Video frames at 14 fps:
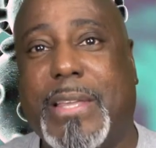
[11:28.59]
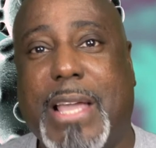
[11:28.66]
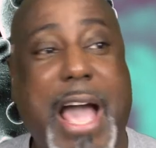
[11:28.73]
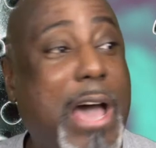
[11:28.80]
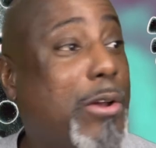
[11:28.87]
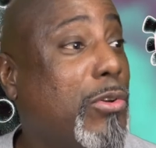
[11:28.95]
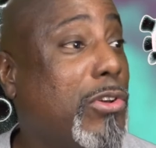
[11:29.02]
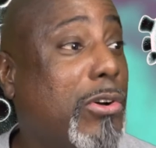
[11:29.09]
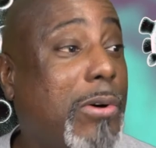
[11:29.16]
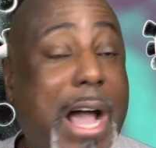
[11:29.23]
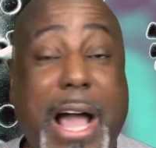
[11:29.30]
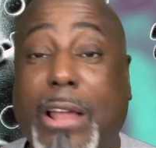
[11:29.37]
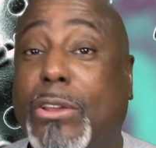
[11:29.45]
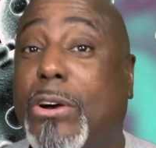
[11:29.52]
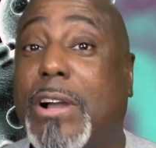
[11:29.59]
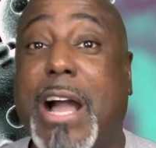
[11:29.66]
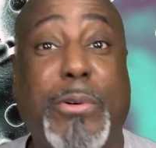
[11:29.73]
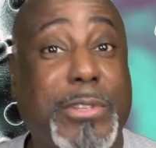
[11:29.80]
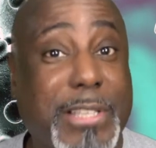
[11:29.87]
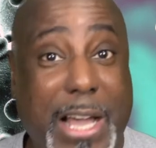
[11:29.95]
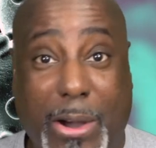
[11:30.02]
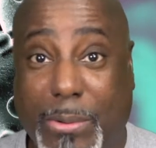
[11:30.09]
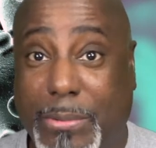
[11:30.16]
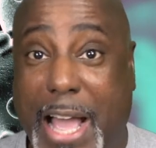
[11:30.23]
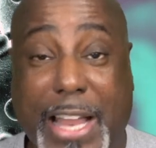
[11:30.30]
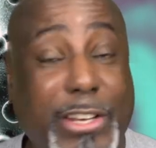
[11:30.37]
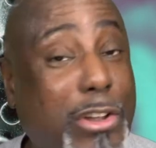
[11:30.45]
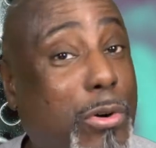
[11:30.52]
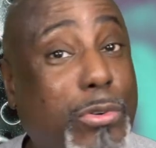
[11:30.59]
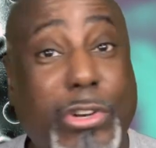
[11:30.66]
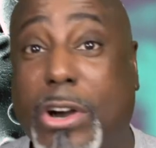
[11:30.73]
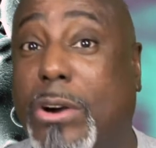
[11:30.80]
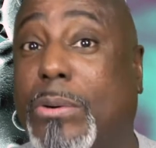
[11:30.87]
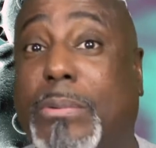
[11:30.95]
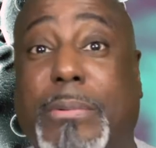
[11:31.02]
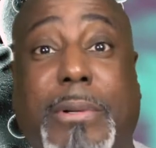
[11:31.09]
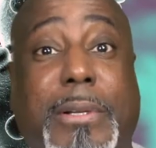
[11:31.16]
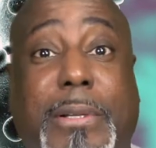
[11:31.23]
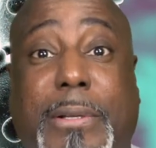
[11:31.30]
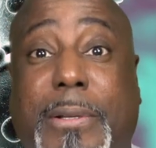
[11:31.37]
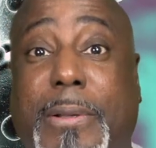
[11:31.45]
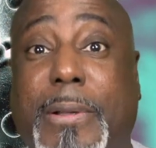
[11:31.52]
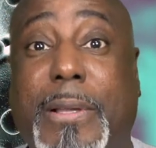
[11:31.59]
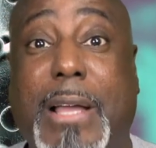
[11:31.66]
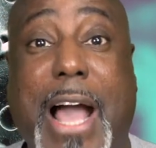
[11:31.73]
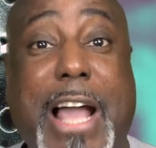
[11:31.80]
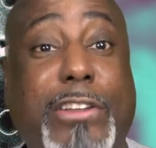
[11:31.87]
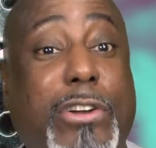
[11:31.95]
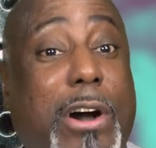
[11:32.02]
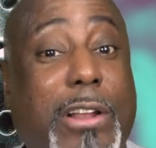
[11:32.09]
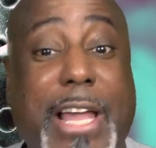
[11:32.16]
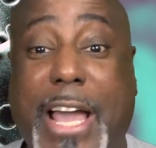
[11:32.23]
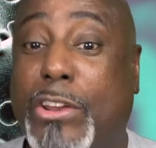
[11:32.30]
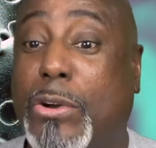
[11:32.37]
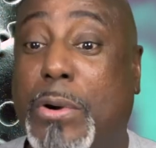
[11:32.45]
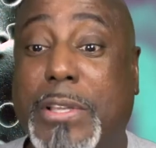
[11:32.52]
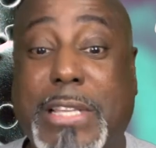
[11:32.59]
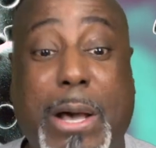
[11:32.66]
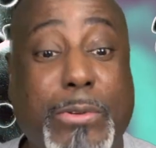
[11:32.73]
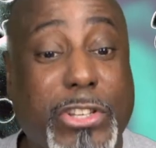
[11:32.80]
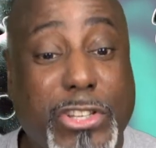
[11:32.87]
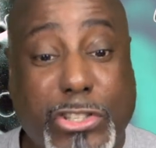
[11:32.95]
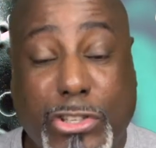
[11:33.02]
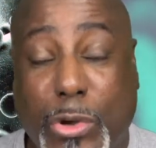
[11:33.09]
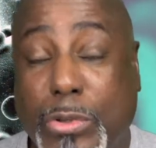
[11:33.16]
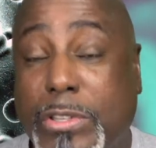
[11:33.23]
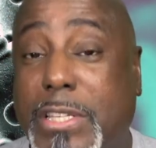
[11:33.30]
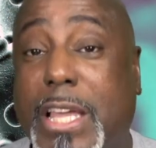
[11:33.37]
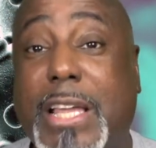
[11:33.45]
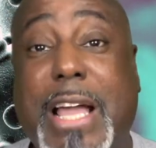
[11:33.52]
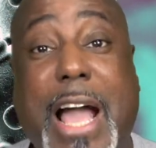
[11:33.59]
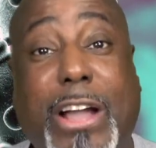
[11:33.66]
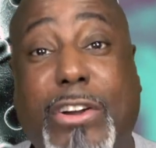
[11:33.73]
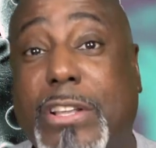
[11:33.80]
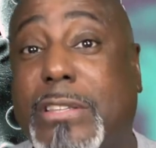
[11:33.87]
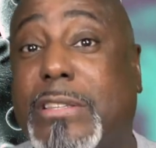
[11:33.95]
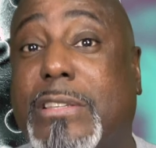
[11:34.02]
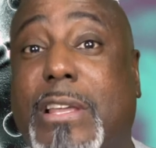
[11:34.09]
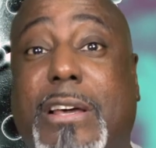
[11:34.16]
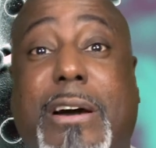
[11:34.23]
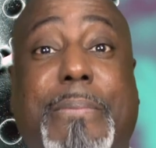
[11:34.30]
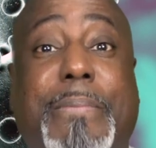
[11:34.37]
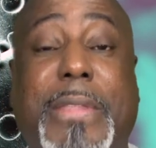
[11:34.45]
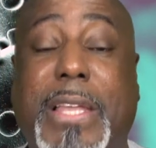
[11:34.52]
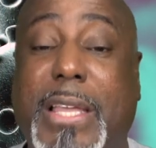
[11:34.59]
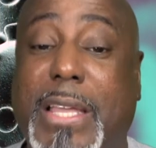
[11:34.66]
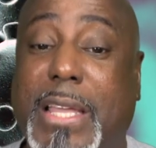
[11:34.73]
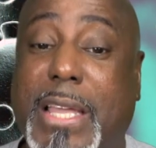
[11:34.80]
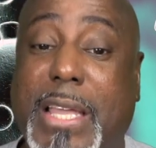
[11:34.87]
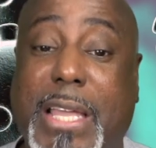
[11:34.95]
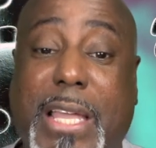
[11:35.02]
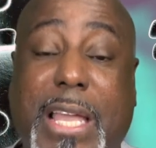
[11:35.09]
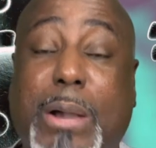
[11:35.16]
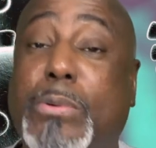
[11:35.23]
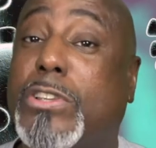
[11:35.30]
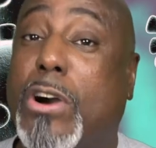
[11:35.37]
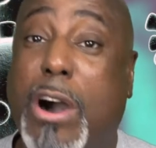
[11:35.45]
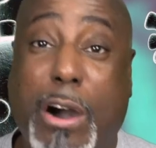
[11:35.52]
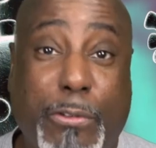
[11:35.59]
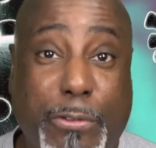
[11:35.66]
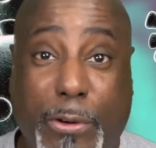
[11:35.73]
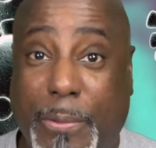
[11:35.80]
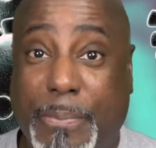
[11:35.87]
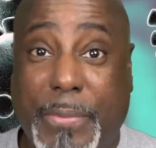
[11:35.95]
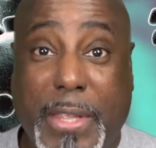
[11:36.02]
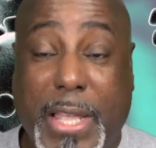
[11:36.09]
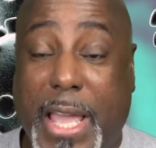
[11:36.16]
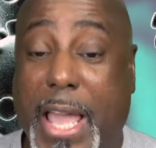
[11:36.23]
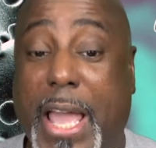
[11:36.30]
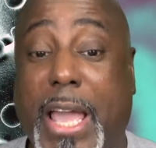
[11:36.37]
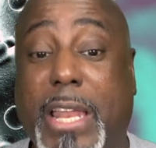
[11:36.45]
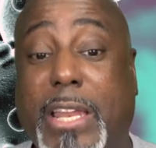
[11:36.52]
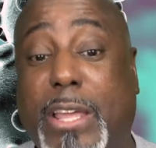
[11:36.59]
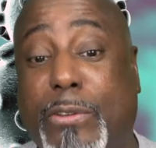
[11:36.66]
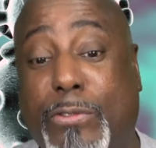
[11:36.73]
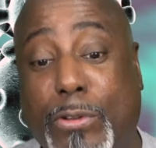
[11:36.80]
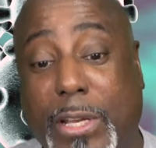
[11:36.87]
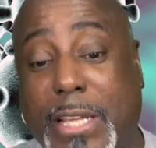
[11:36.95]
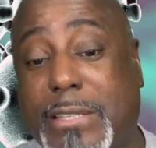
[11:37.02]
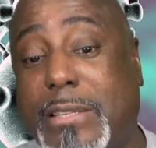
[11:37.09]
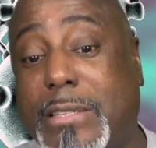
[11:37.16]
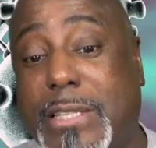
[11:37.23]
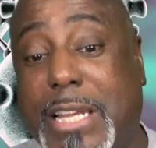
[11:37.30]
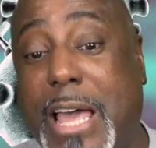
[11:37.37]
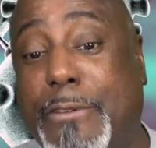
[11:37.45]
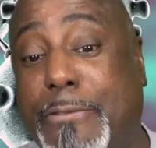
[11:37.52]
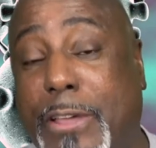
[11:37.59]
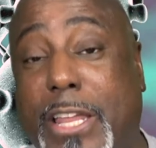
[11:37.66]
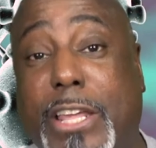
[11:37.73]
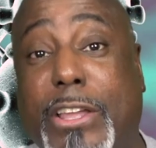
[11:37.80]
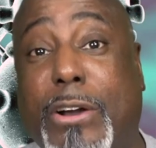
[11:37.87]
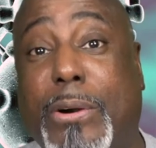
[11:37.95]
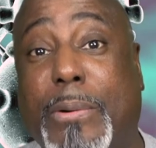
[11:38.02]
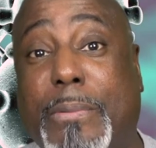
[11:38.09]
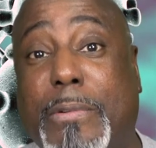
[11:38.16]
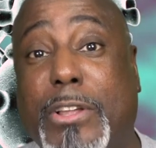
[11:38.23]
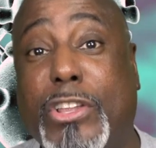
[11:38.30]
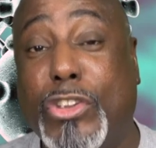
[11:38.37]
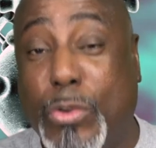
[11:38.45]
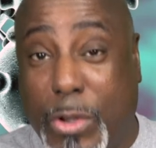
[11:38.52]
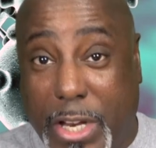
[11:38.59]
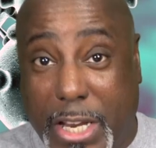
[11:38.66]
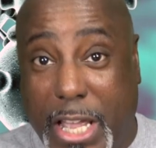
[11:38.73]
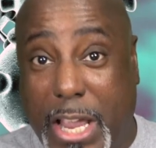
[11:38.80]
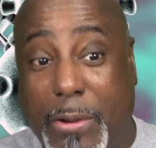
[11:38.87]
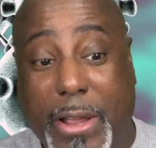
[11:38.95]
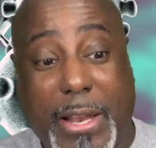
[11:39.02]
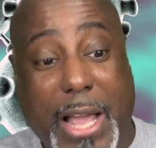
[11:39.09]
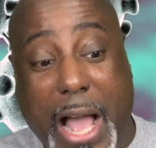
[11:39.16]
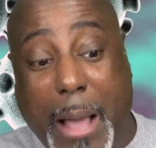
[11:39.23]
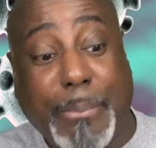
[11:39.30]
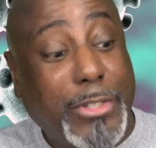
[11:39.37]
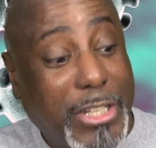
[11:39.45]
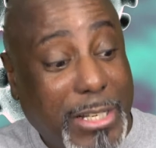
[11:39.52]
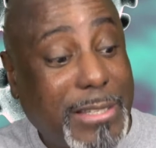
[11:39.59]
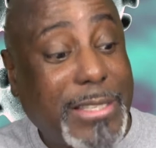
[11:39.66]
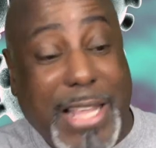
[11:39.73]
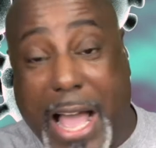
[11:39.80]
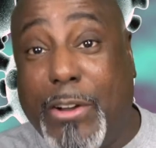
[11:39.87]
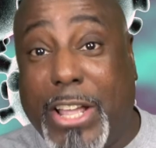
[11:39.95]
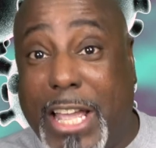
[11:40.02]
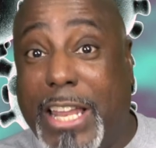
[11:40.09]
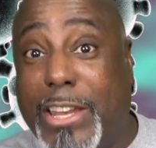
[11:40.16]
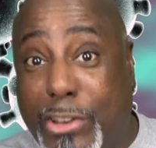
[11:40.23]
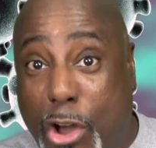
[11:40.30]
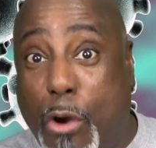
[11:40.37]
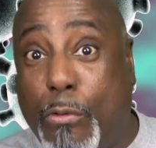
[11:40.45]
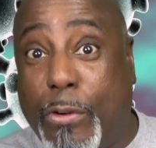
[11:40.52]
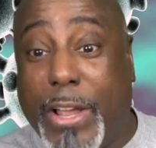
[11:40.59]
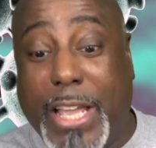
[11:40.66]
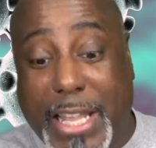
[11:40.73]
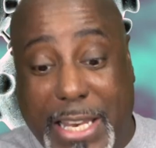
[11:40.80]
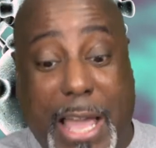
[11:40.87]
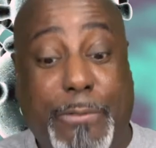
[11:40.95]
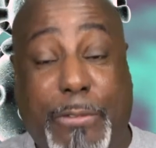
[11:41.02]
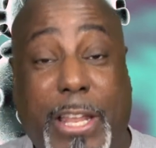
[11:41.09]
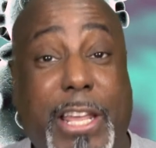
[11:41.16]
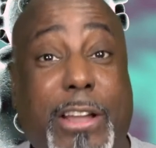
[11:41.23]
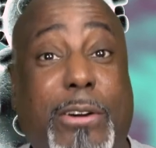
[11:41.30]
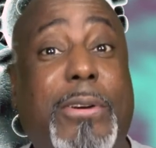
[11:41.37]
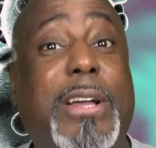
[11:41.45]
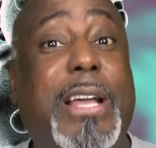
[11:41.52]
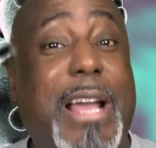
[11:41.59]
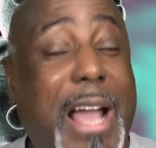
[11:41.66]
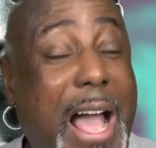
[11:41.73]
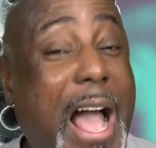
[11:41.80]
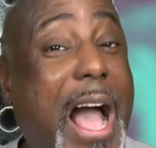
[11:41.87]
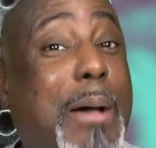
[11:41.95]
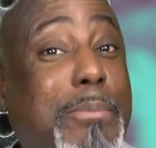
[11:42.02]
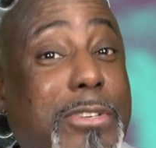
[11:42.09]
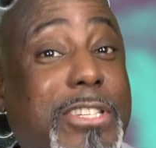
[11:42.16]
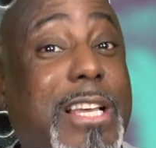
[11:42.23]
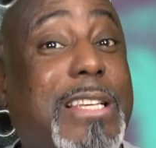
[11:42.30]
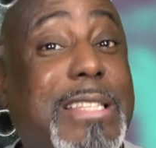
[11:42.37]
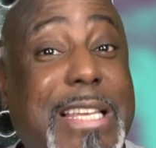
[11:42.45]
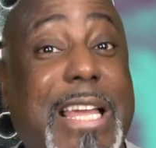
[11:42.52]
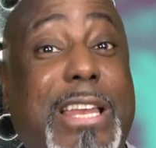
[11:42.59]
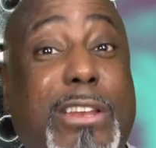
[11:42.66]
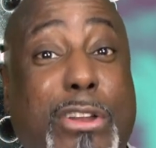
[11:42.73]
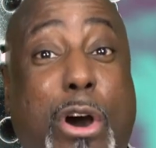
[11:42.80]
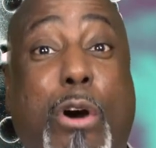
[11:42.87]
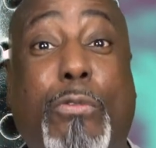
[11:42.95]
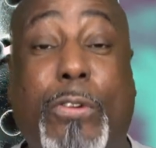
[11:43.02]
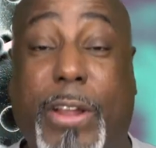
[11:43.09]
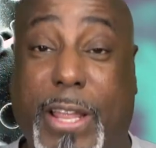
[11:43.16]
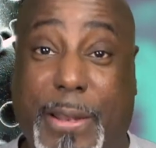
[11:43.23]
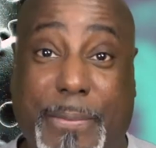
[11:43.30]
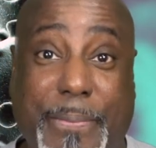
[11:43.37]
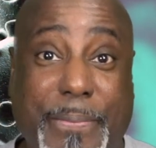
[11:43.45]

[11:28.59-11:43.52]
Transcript: I don't know how long I was out. I don't know. I all I know is I was just so sick I couldn't sit up. It was awful. And if you listen to that video, you can hear it. I'm just now getting over it. In that video, I'm just getting over it.